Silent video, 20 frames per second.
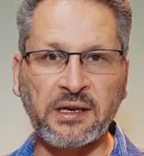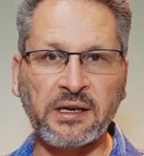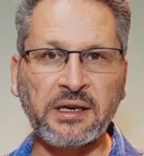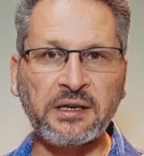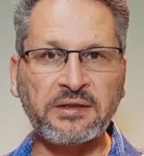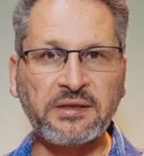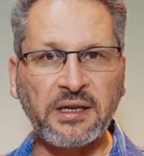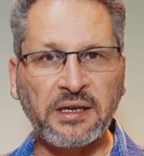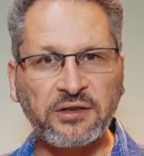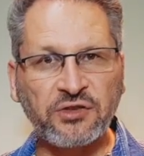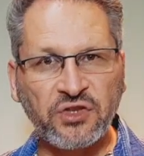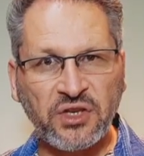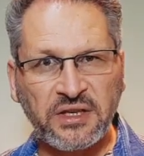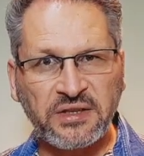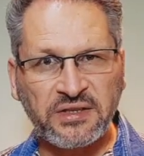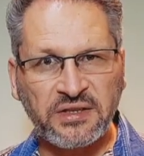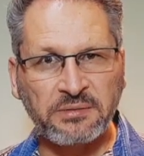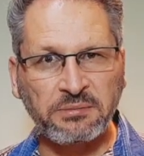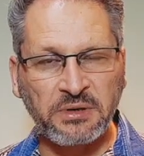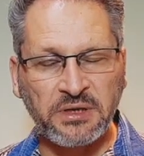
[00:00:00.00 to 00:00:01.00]
is that
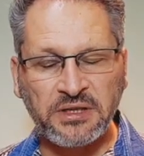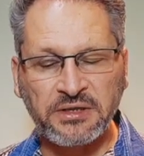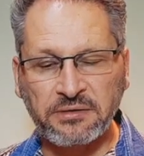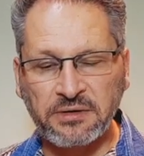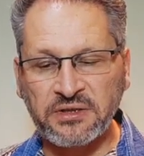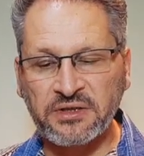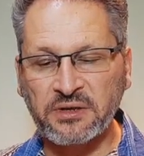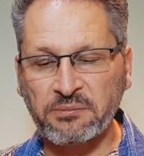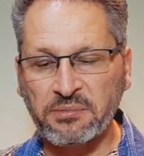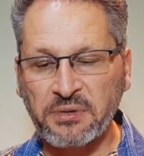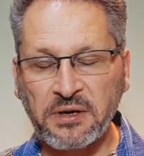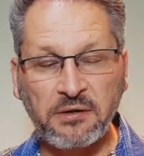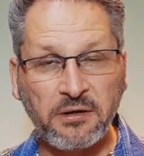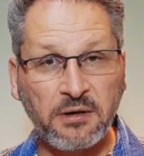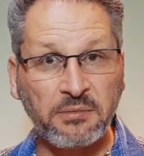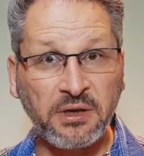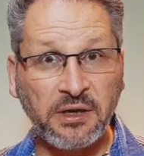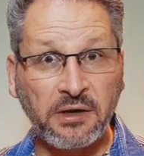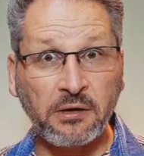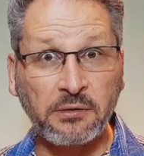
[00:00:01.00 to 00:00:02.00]
Jesus' ministry is superior
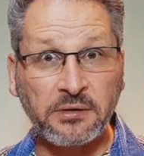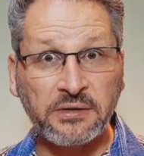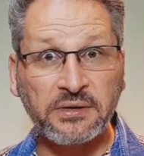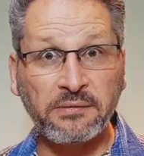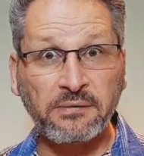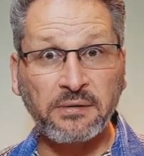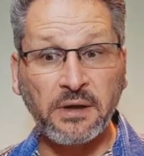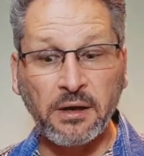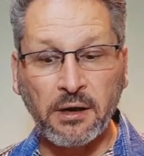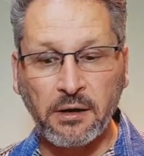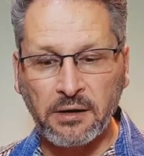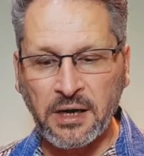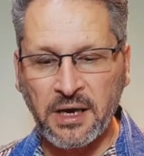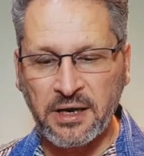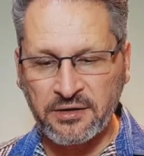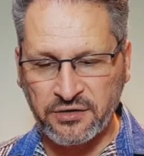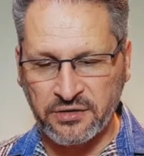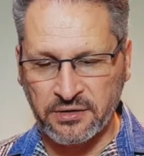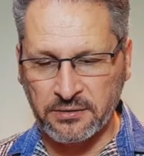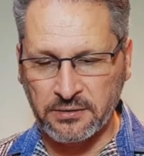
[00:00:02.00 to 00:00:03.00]
because of the
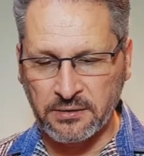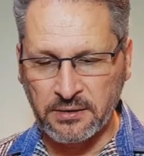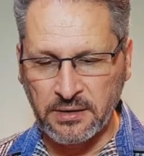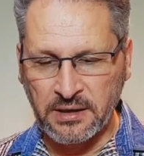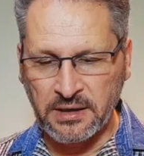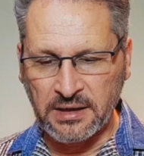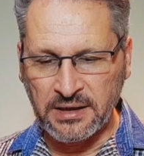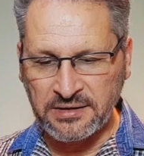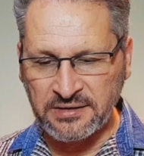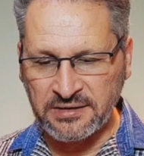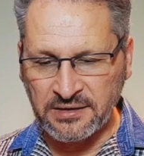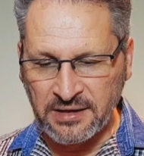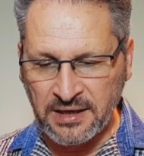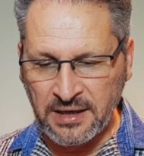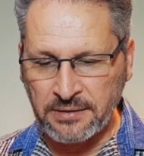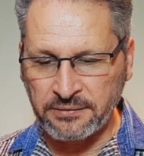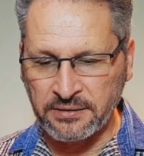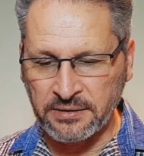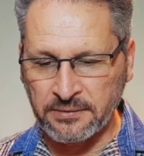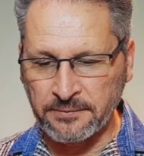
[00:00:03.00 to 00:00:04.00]
location. It's in
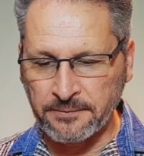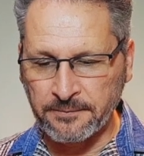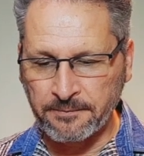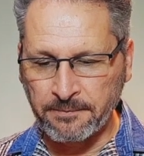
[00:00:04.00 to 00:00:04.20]
heaven.